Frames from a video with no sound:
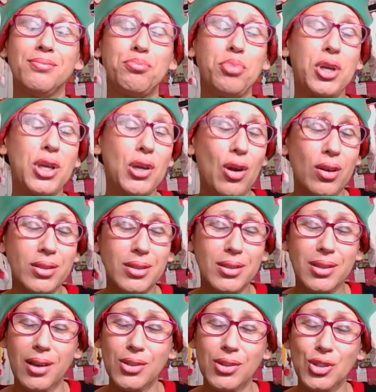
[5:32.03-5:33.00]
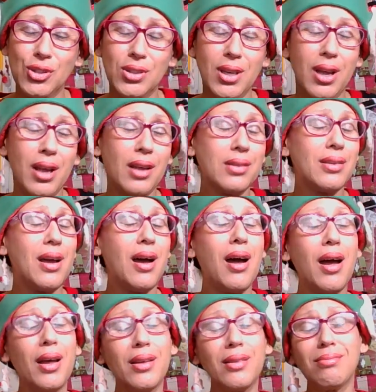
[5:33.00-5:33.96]
beyond touched, and
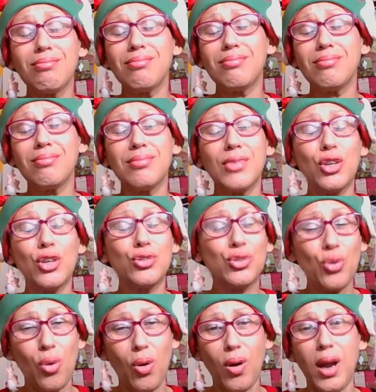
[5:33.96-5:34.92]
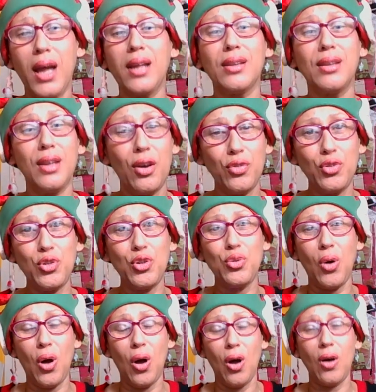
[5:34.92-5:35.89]
I adore and love
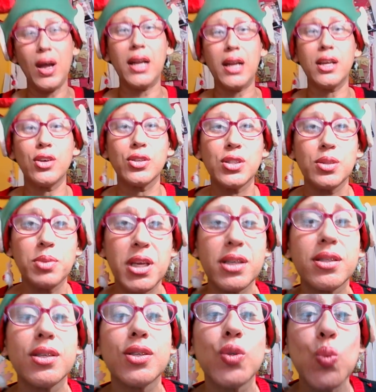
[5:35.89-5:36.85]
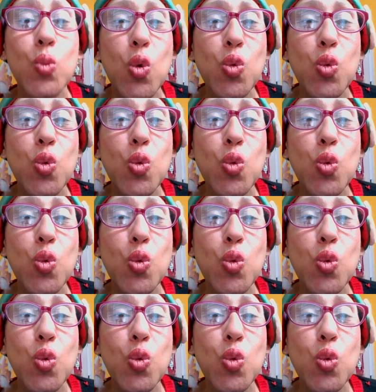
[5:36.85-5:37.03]
you all. And here's some kisses,